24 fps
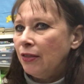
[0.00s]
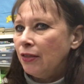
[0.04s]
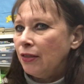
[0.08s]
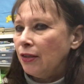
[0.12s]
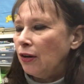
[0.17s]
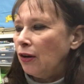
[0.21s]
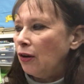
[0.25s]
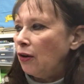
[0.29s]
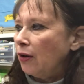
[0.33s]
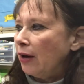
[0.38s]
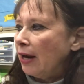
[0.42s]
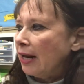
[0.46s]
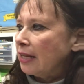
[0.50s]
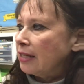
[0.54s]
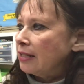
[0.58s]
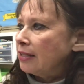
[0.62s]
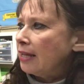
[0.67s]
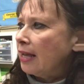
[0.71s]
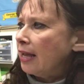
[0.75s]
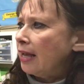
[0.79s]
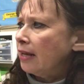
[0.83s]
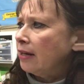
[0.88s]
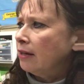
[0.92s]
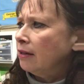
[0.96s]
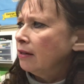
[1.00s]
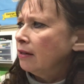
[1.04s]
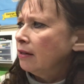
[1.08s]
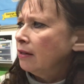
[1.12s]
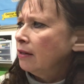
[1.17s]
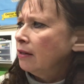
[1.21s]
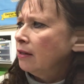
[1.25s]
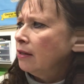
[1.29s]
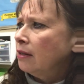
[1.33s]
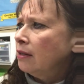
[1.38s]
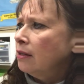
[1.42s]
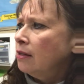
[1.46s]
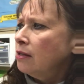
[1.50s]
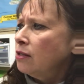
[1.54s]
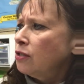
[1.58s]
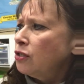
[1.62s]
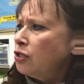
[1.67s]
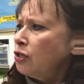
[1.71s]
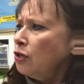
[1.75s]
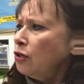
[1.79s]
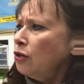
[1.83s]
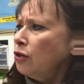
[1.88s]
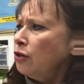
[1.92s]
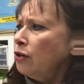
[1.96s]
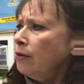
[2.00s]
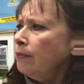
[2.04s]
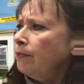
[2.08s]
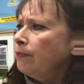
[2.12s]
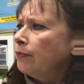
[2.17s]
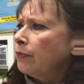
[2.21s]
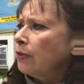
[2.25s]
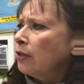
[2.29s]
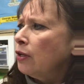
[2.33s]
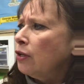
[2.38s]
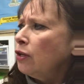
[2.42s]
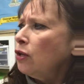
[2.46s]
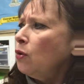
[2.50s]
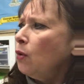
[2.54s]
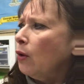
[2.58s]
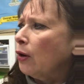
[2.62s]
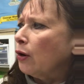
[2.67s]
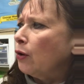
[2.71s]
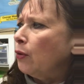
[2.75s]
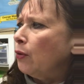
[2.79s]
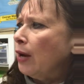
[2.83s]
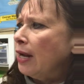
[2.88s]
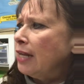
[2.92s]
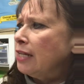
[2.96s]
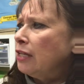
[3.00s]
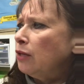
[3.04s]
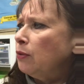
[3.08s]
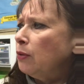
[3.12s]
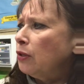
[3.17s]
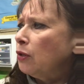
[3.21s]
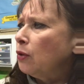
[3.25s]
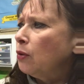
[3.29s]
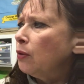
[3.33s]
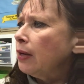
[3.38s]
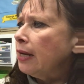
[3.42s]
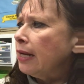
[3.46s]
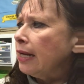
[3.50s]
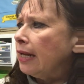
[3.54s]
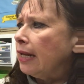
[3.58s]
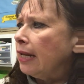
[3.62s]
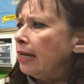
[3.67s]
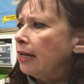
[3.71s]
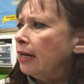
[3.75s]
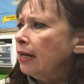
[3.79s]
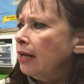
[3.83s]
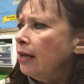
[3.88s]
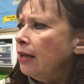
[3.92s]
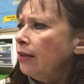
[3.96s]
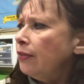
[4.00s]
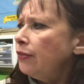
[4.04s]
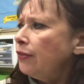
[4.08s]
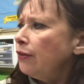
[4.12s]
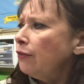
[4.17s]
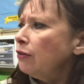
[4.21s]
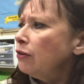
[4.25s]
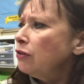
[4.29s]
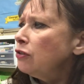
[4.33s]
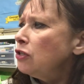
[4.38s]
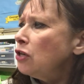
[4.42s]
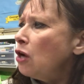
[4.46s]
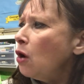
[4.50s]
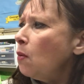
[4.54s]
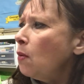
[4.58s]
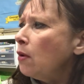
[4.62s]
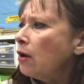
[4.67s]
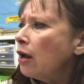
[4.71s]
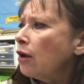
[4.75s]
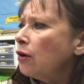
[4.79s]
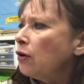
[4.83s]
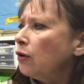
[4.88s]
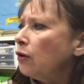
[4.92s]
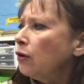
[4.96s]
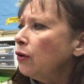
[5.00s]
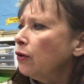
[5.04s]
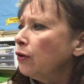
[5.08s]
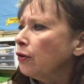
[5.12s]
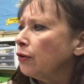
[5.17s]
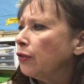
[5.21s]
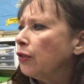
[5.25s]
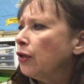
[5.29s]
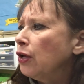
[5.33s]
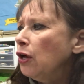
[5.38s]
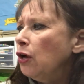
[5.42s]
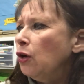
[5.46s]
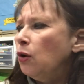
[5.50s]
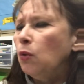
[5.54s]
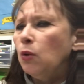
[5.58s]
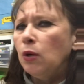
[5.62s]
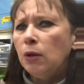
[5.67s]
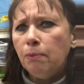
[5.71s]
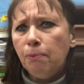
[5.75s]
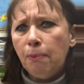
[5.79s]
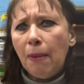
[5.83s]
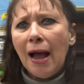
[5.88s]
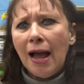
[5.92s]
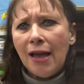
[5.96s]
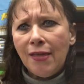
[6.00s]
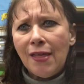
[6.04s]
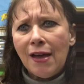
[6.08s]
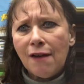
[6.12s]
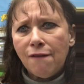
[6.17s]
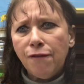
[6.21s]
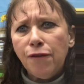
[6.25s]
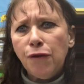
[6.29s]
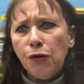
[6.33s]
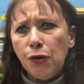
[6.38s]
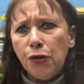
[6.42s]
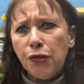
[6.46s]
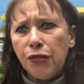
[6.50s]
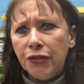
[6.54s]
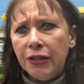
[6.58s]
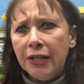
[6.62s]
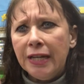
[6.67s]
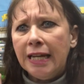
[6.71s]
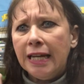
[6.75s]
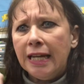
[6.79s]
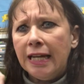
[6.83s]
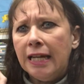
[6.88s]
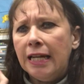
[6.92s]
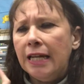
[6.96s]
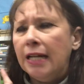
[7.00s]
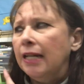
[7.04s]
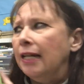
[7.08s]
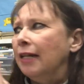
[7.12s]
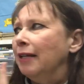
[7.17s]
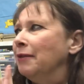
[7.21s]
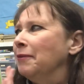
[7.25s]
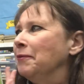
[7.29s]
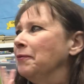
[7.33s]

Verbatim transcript: The Lorax said, "Sir, you are crazy with greed. There is no one on earth who would buy that full thneed."